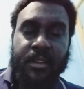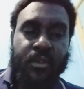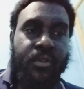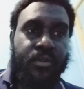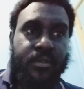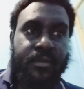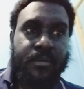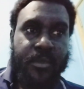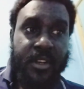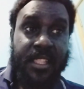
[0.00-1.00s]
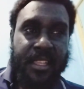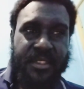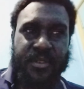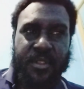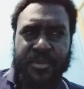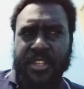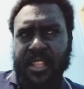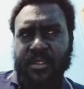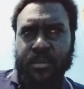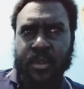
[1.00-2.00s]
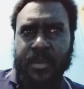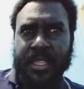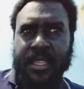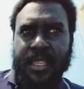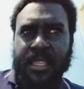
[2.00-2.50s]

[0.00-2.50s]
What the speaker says: monetized YouTube channel belum mi.